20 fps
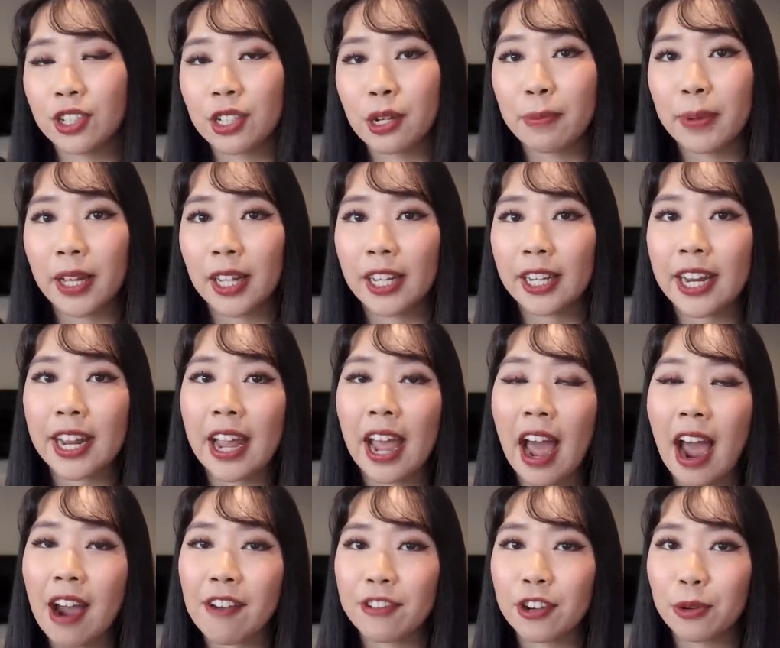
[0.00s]
stability
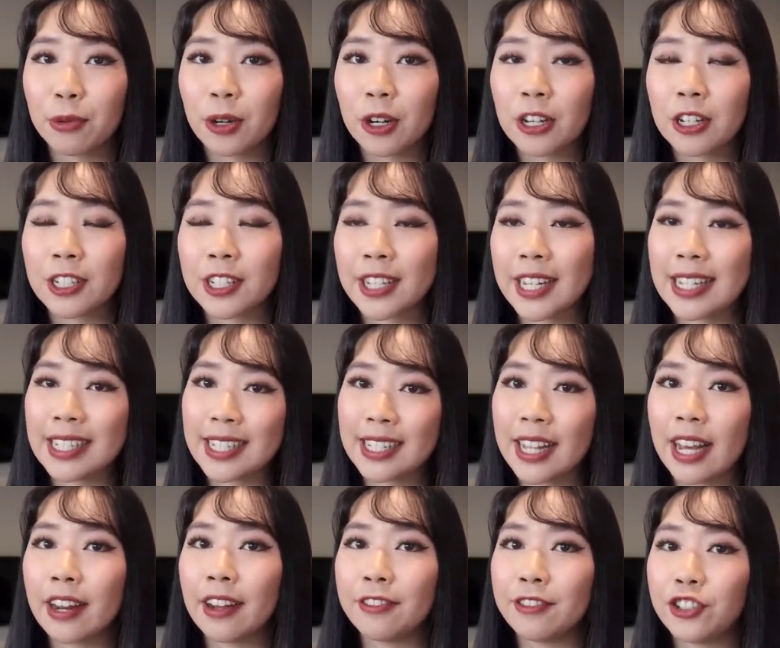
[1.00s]
afterwards,
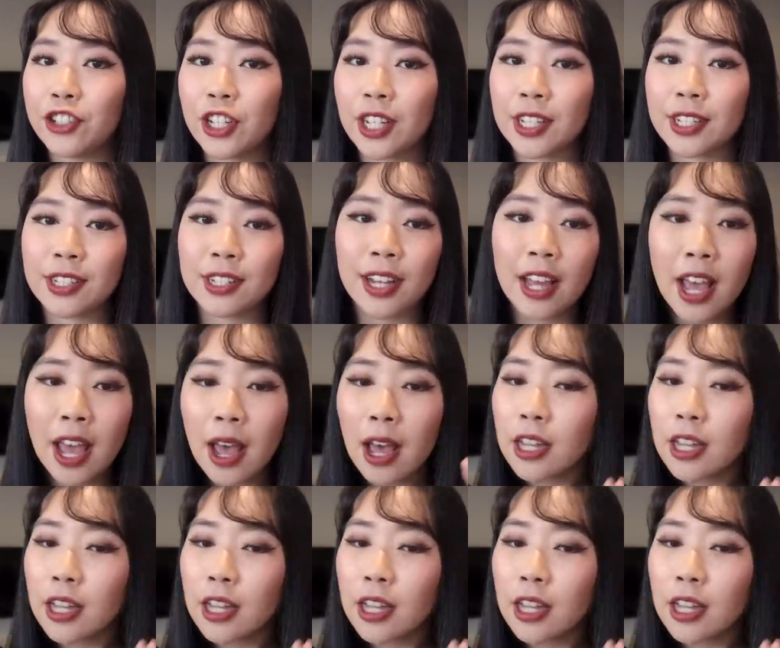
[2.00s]
instead of just